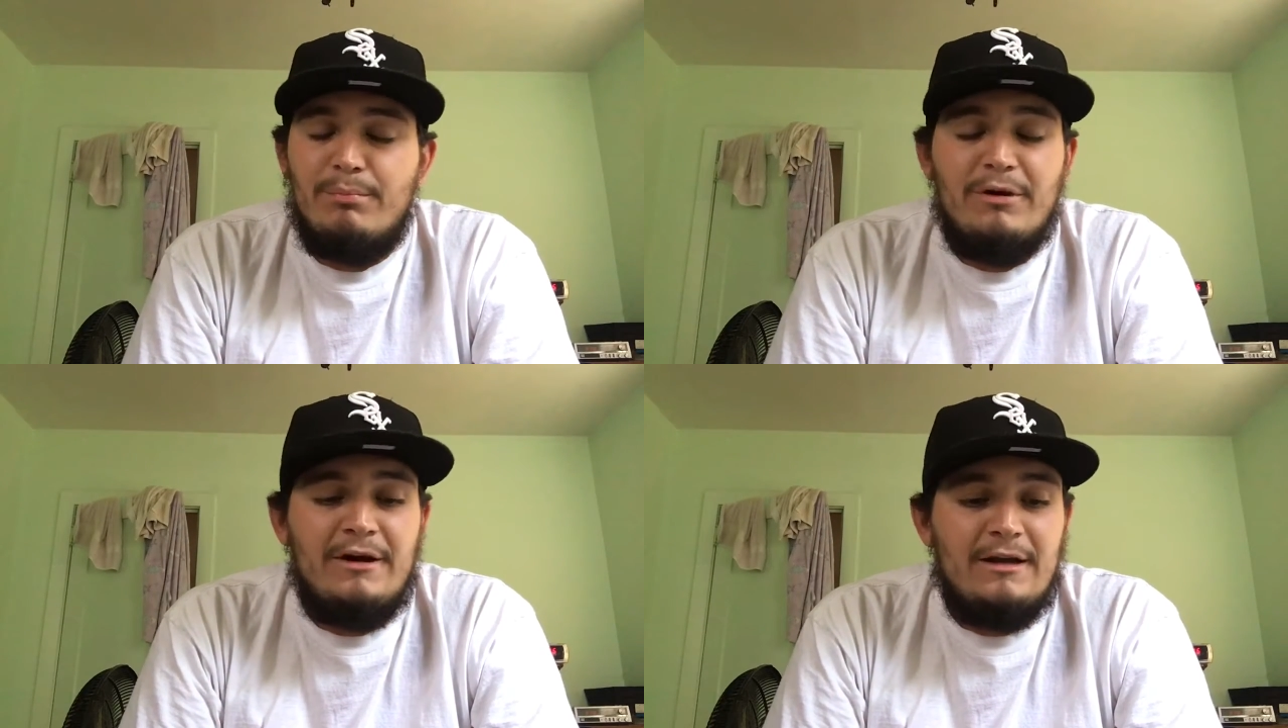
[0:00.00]

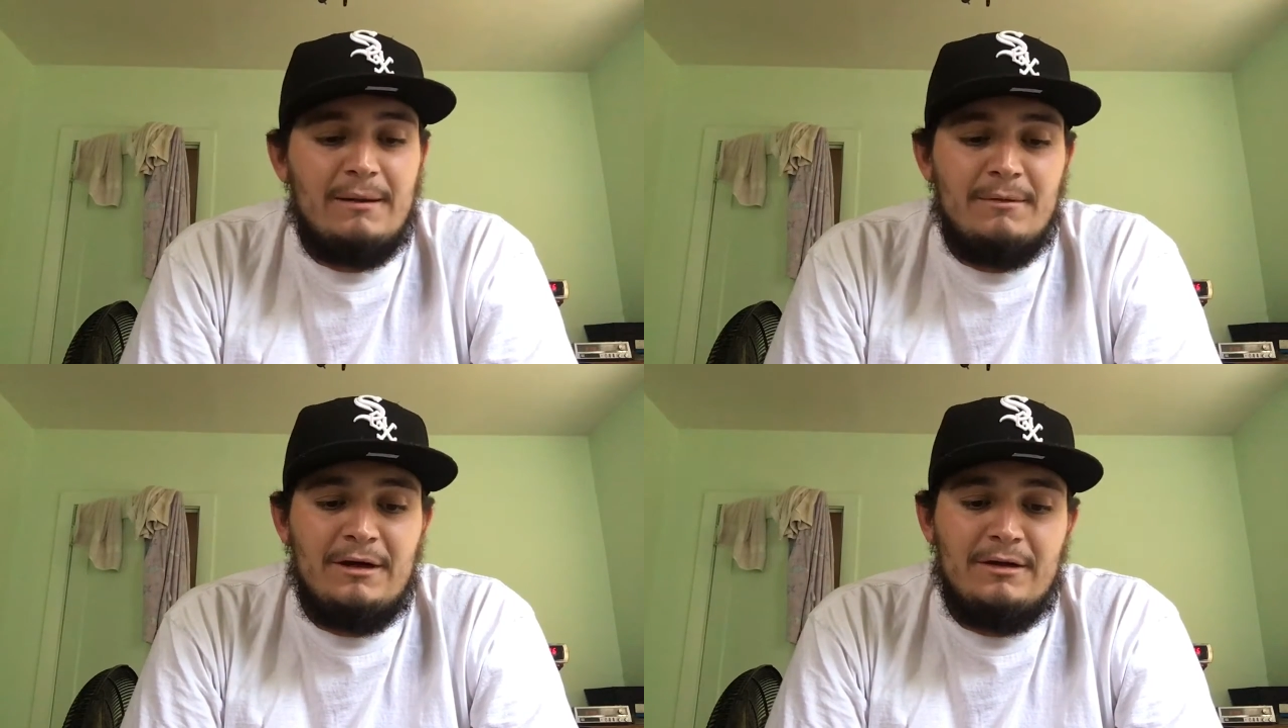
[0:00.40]
but
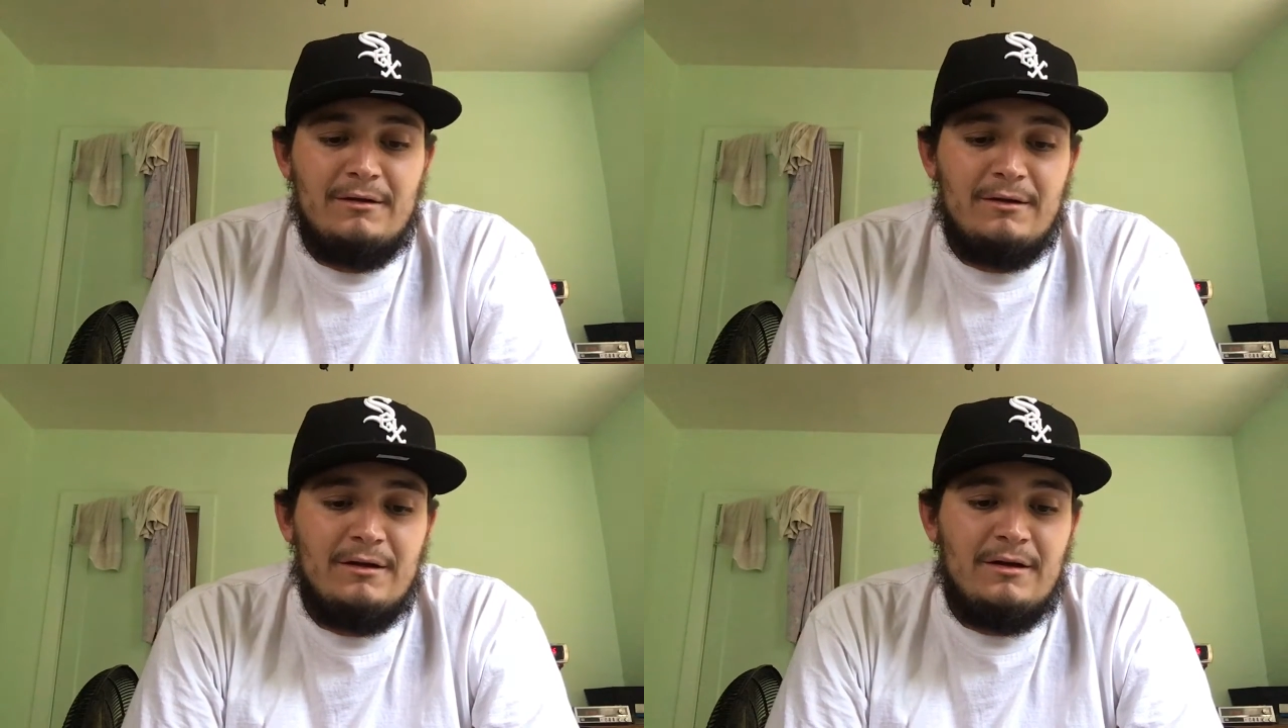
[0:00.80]
I
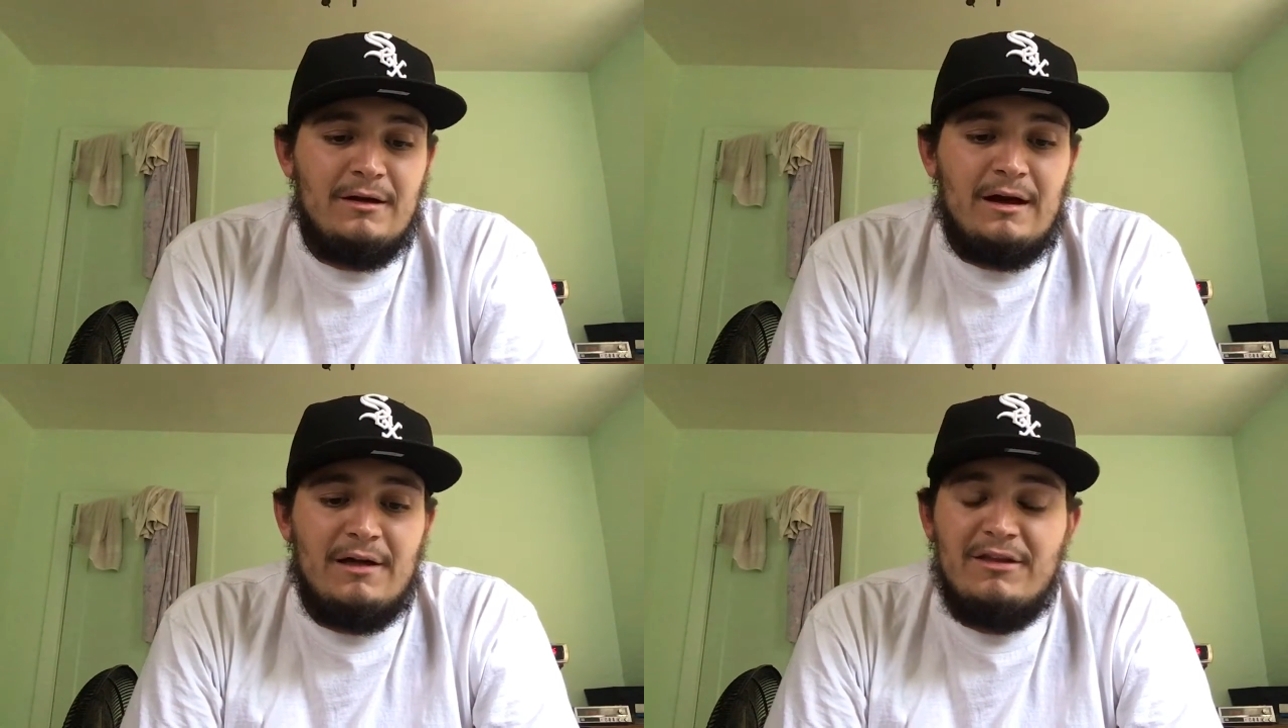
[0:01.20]
mean,
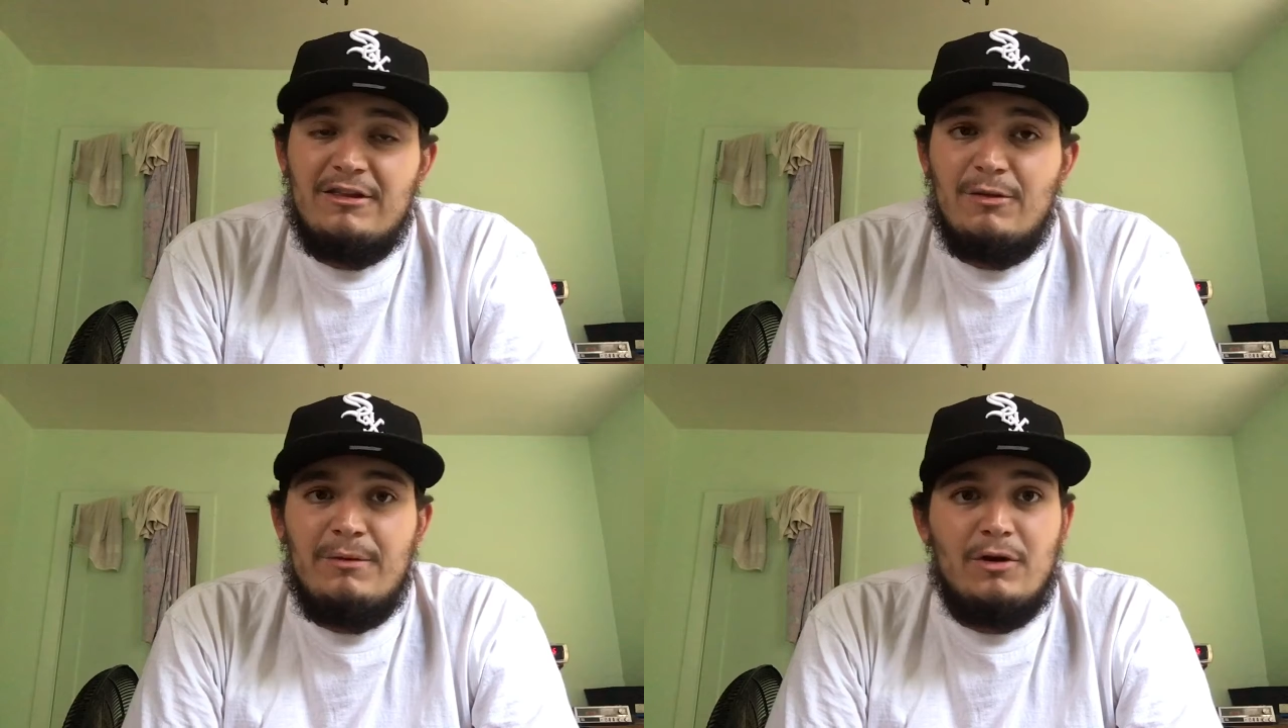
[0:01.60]
I
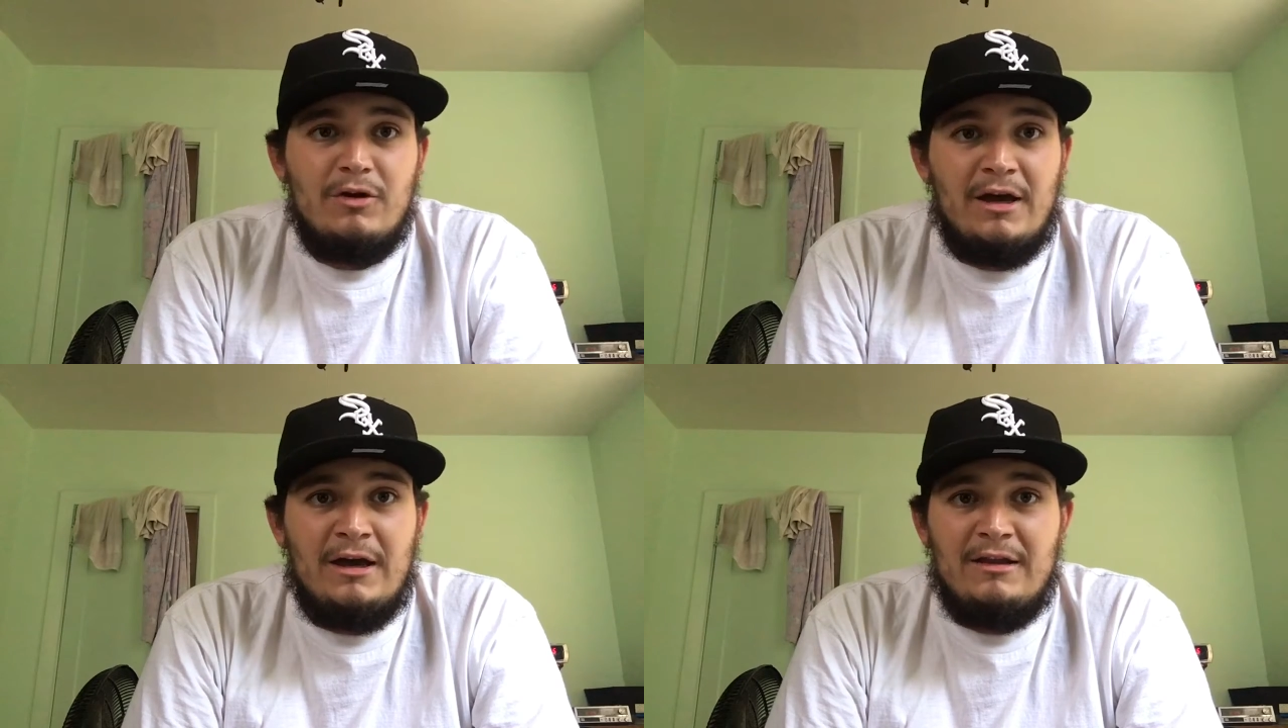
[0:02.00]
think they'll be
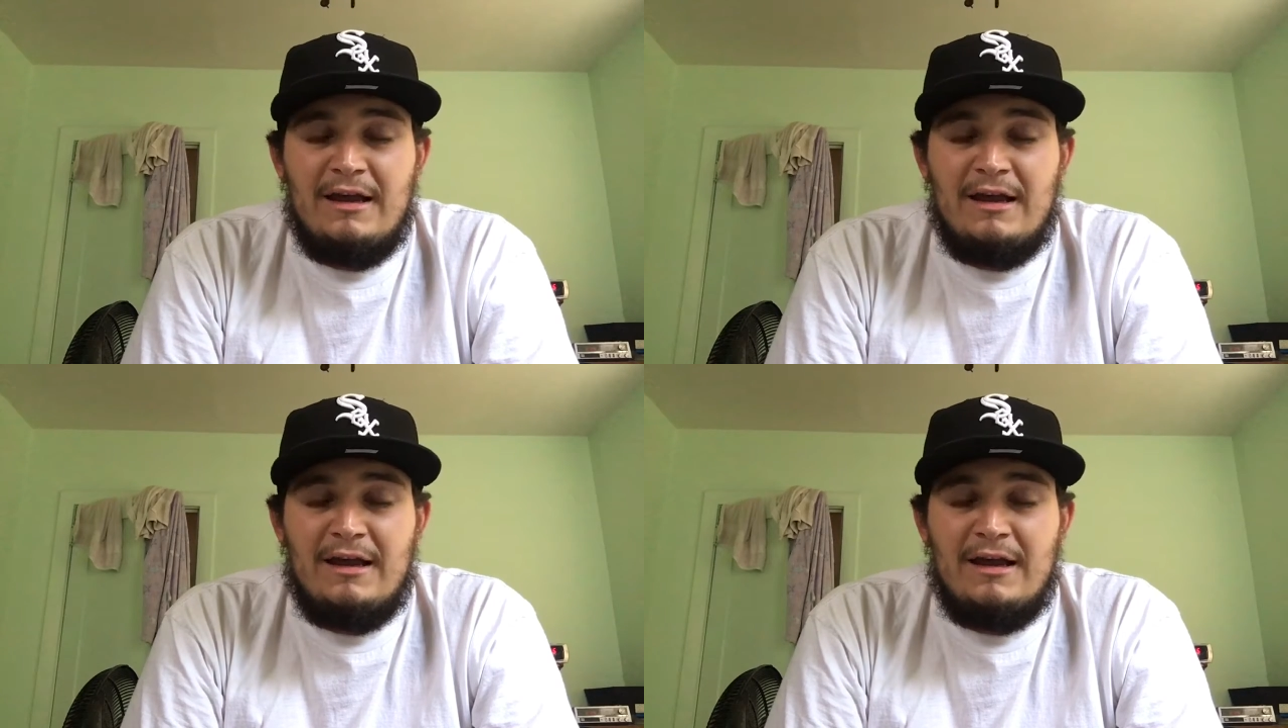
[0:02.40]
okay.